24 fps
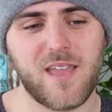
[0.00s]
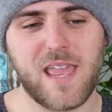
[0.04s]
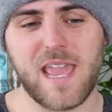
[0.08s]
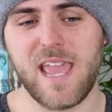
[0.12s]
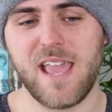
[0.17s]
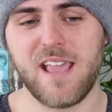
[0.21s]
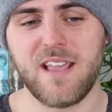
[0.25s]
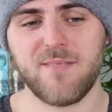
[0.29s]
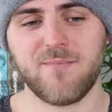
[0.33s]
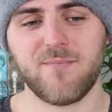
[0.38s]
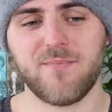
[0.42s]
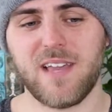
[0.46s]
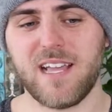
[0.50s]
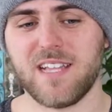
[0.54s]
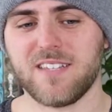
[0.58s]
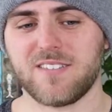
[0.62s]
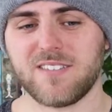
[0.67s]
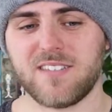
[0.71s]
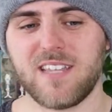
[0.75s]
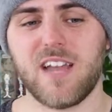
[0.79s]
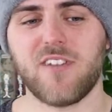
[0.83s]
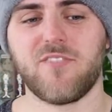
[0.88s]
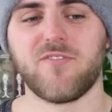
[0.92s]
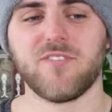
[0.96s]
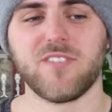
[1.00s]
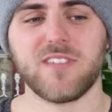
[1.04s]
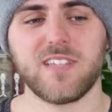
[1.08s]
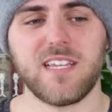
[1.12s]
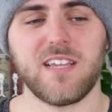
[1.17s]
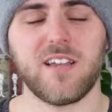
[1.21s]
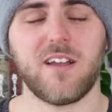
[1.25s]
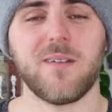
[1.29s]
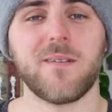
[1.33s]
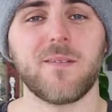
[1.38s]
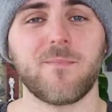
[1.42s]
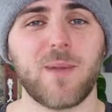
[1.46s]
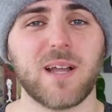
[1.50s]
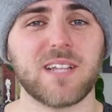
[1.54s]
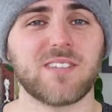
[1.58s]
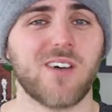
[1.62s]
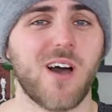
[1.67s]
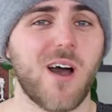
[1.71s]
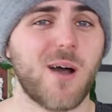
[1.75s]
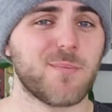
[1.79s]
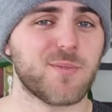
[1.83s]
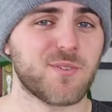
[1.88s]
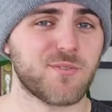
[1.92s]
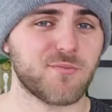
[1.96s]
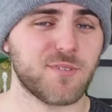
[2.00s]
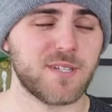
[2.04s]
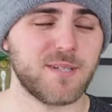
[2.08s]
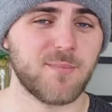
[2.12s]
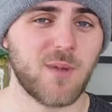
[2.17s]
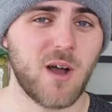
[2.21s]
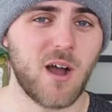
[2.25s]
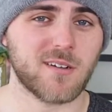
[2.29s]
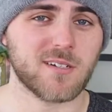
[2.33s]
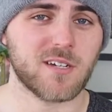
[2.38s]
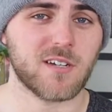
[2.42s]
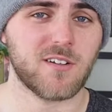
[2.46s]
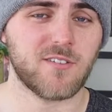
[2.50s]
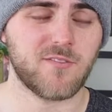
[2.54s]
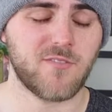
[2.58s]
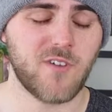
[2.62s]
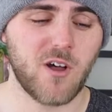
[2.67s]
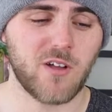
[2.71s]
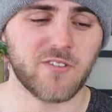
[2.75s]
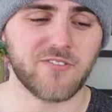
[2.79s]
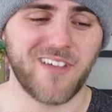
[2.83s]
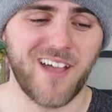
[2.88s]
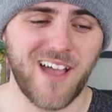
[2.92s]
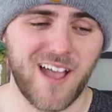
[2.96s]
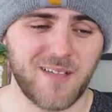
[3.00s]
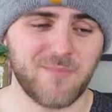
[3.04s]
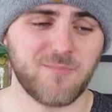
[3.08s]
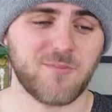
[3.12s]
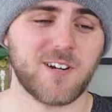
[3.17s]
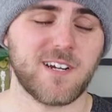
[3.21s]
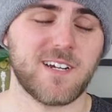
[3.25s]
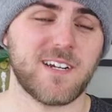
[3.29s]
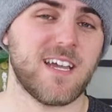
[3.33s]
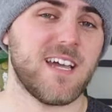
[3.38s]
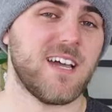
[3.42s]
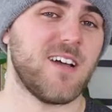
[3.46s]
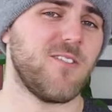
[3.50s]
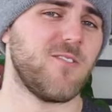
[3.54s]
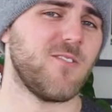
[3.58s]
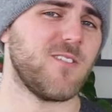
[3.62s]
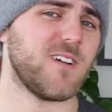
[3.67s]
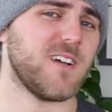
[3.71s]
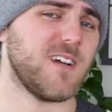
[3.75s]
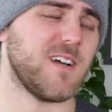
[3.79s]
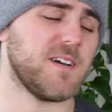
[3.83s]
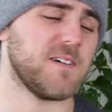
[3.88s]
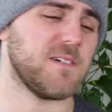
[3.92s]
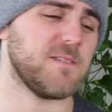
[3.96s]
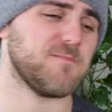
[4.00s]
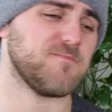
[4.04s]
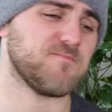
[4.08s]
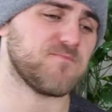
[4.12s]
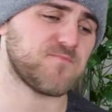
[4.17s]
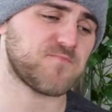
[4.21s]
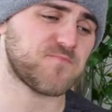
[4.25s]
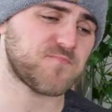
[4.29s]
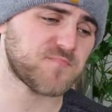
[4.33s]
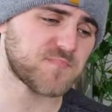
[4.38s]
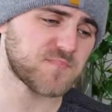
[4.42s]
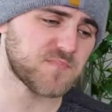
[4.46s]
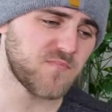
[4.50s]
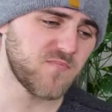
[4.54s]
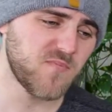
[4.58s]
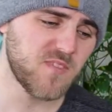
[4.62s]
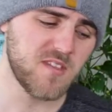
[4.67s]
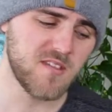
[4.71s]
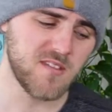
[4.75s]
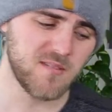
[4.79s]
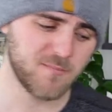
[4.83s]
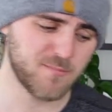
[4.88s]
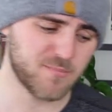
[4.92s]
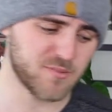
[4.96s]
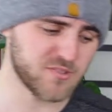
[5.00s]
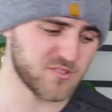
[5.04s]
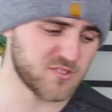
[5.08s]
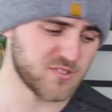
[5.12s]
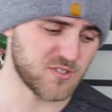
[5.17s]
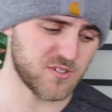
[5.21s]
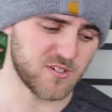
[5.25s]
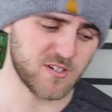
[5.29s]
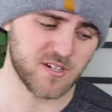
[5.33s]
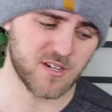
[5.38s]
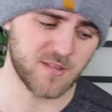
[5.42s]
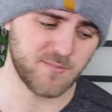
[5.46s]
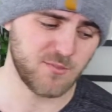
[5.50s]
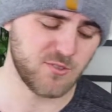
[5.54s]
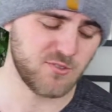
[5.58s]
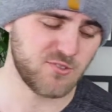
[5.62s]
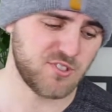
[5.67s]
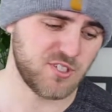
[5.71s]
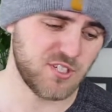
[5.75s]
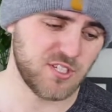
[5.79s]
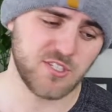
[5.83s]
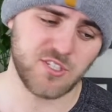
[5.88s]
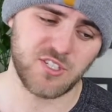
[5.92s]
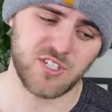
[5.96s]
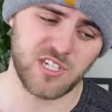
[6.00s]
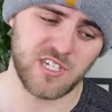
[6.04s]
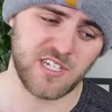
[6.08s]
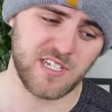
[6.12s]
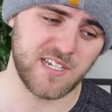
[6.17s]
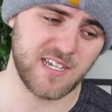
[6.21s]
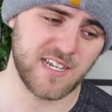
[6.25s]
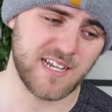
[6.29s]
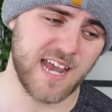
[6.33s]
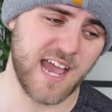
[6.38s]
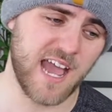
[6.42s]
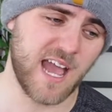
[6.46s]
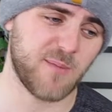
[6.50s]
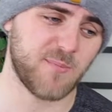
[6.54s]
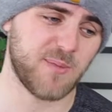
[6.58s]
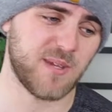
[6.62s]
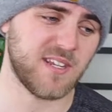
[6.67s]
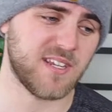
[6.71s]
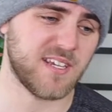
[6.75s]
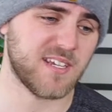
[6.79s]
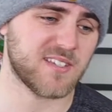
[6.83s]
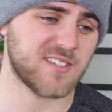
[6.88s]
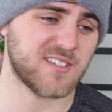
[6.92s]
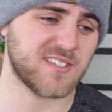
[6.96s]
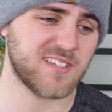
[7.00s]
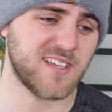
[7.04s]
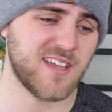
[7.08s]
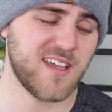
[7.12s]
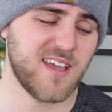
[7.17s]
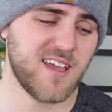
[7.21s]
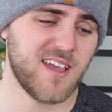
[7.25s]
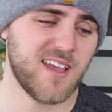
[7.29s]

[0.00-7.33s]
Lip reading: It's definitely in my top 3 manga of all time right now. Berserk, Mushishi, and Happiness.